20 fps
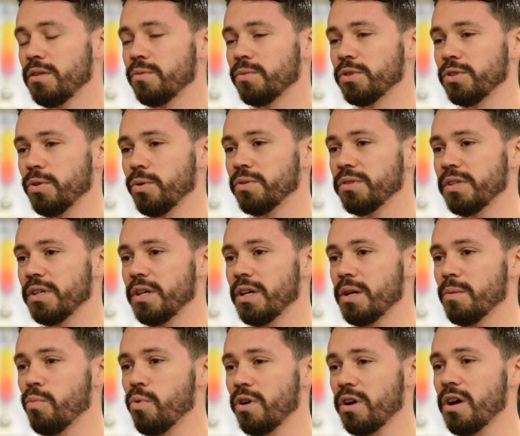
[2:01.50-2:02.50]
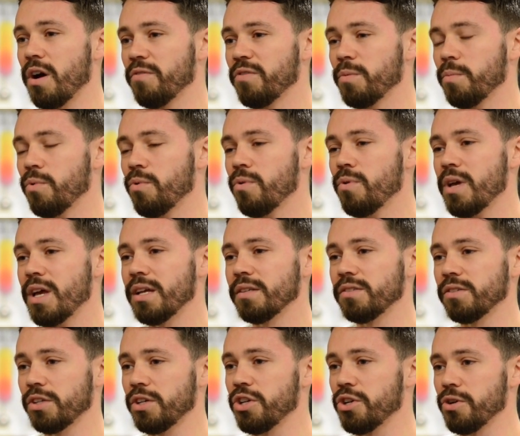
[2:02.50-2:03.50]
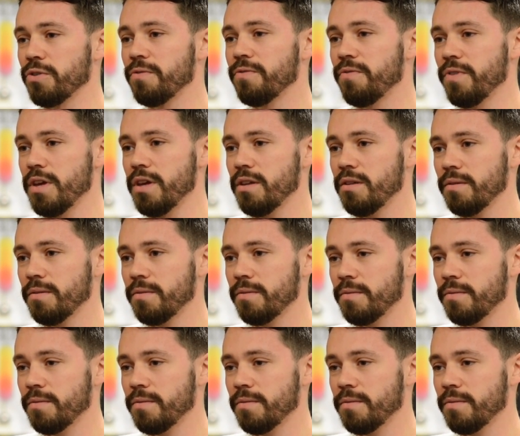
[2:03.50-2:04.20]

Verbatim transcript: resulting in a more comfortable and secure fit.